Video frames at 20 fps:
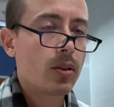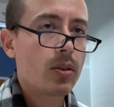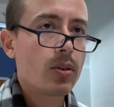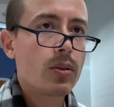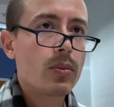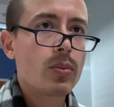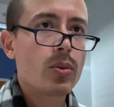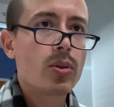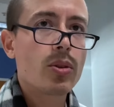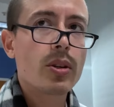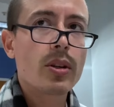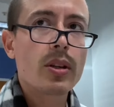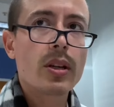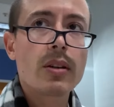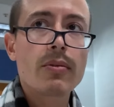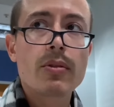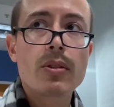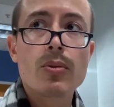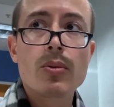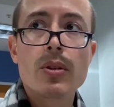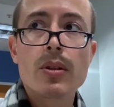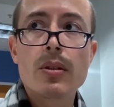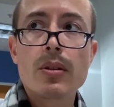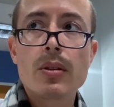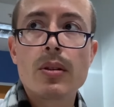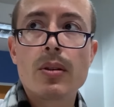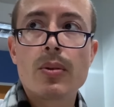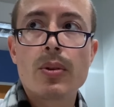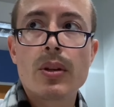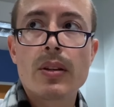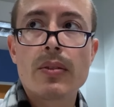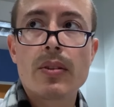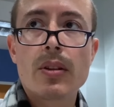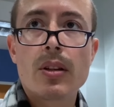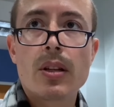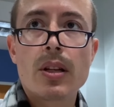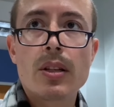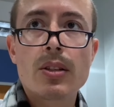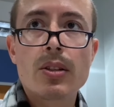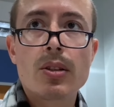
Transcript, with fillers: Good morning, everyone. We have a lot